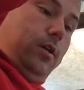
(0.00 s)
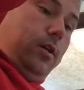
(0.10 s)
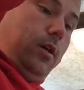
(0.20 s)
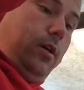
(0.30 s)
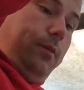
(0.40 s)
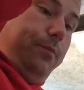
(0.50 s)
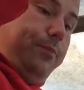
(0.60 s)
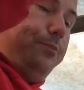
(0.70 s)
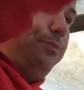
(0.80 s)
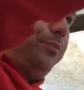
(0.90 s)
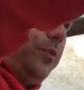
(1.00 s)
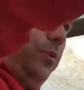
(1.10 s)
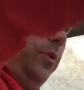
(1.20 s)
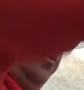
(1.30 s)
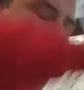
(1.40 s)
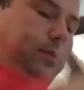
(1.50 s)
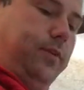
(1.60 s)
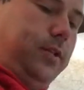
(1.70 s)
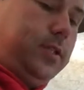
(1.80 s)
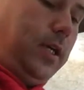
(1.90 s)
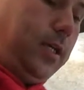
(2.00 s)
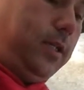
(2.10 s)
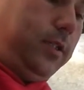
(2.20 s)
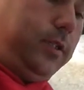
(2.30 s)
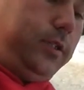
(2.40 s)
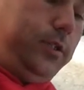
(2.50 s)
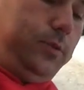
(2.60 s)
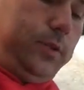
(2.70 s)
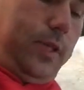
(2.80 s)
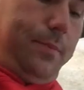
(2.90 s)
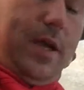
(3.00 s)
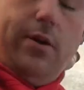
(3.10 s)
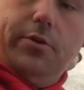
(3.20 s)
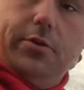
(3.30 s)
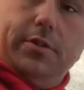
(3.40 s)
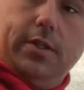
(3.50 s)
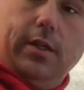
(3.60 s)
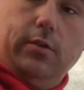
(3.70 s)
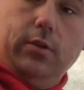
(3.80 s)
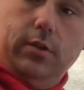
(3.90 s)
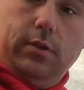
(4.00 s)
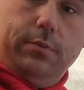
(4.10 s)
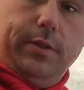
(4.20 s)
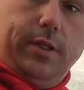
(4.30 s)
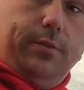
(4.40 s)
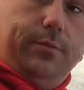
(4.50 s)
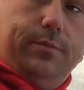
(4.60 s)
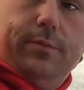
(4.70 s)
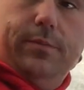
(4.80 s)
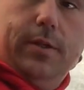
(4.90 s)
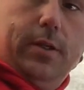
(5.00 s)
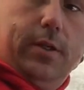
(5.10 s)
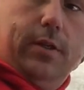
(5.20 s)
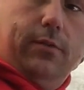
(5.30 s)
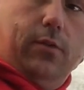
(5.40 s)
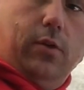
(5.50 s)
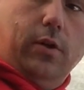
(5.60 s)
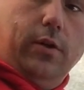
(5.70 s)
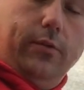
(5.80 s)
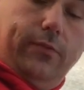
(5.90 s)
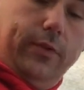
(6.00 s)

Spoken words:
Alright. We're going to give it a second because you want that powder to settle a little bit before it'll